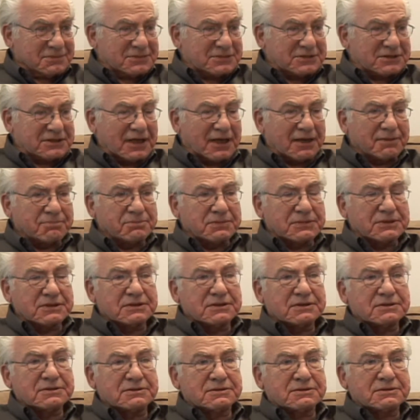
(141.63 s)
stop
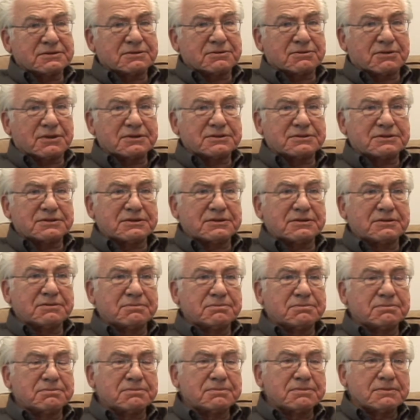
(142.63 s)
these crazy
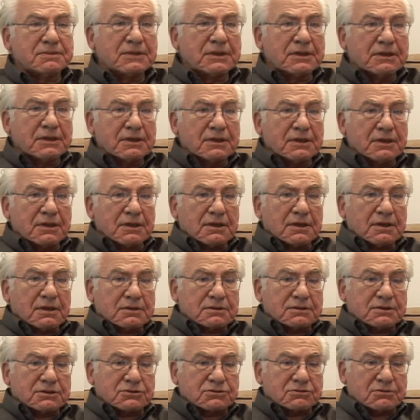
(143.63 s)

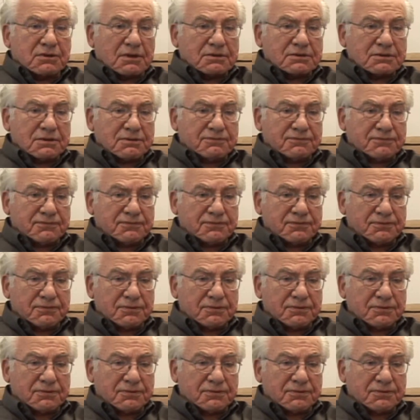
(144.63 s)
destructive